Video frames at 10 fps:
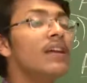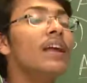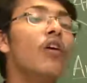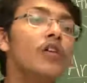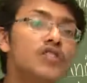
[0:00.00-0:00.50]

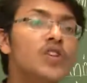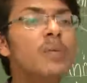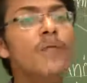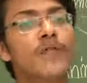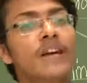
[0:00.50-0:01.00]
can also
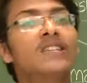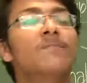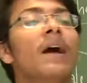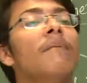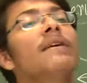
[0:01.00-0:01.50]
be fixed
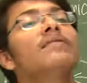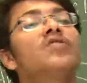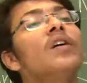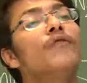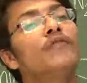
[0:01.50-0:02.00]
by means
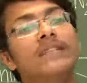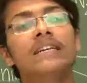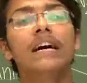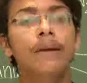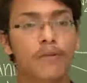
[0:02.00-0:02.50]
of
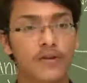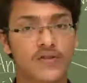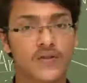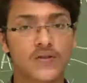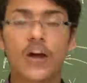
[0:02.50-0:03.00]
physical process.